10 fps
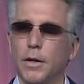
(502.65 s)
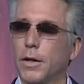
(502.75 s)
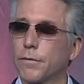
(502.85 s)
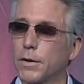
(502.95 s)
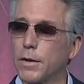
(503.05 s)

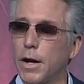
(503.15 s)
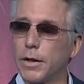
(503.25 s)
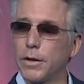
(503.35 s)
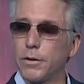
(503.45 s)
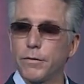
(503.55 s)
After
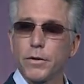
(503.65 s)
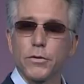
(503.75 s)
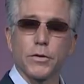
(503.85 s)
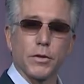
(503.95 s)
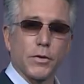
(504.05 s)
nine
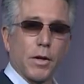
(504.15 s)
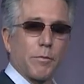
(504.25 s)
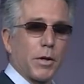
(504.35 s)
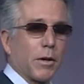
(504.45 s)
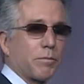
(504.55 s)
interviews, they
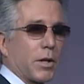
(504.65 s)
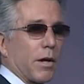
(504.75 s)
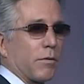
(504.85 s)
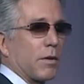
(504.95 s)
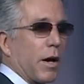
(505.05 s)
send me
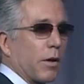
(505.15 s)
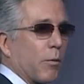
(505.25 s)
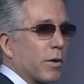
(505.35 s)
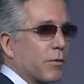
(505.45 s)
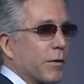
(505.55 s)
uptown 9
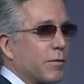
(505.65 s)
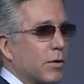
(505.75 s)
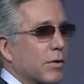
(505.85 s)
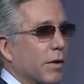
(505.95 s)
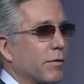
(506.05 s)
West
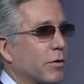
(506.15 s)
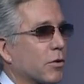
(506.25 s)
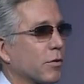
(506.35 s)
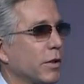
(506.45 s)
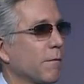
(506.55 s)
57th
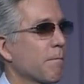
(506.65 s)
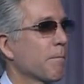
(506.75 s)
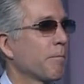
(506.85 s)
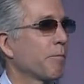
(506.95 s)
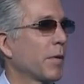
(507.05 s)
Street.
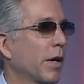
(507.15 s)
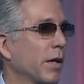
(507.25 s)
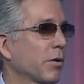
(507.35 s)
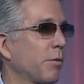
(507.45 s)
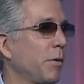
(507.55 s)
I
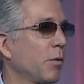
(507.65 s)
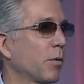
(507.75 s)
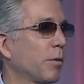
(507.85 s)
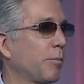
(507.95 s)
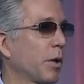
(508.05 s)
get to meet
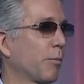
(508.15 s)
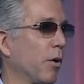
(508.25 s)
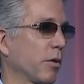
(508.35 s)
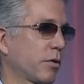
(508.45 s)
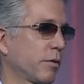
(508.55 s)
with the big
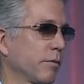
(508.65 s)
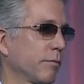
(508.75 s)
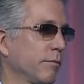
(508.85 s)
boss.